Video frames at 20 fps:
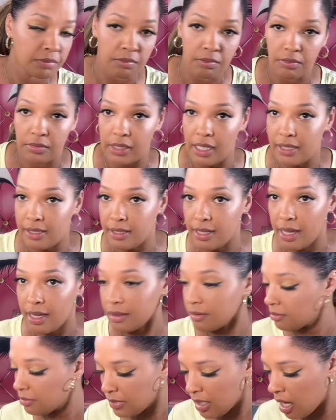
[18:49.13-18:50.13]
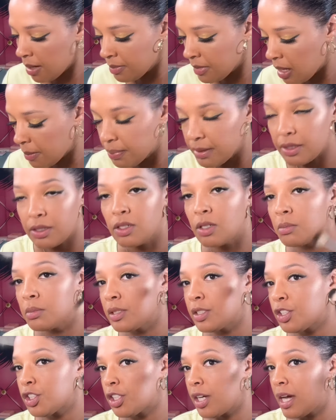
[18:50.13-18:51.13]
That's that. I'm not putting no more
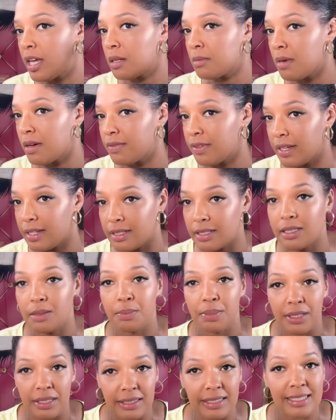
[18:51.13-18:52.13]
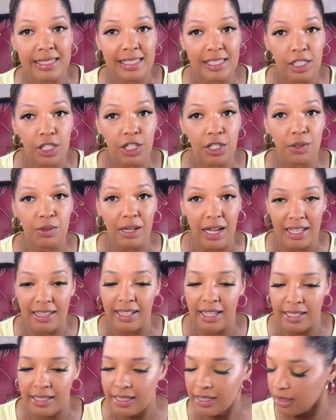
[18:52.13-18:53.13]
shine on my face, but this is cute. I
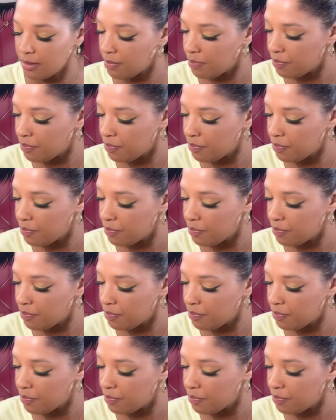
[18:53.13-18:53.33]
like it.